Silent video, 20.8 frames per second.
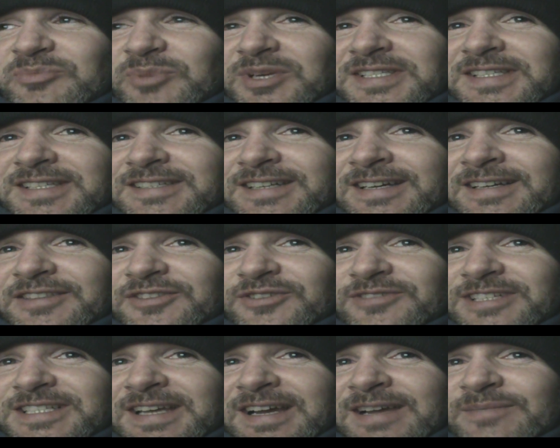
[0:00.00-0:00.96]
bust a nut
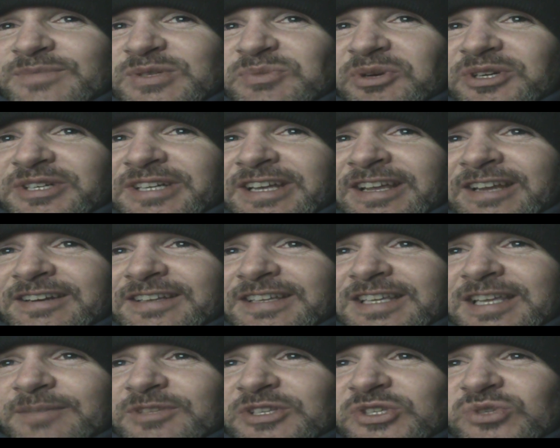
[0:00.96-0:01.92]
3 times per day to
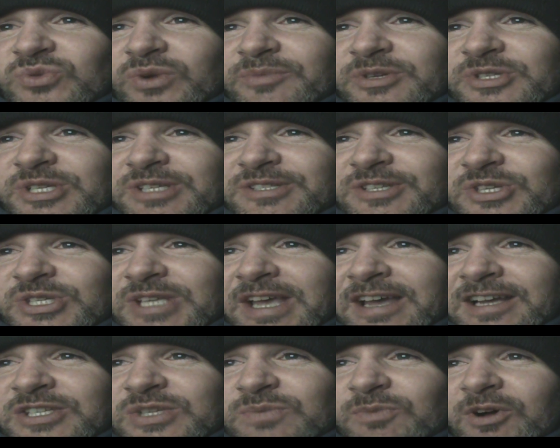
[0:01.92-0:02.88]
keep the swimmers in your
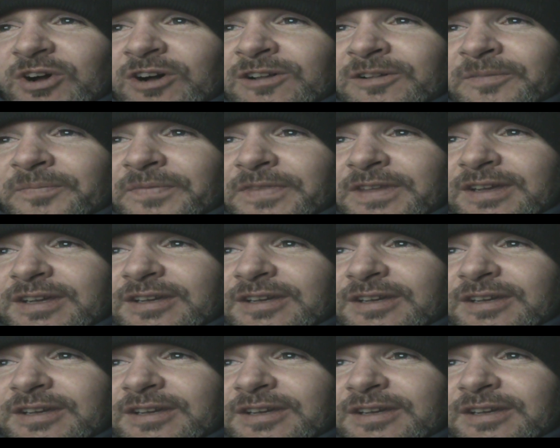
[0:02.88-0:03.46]
sack small.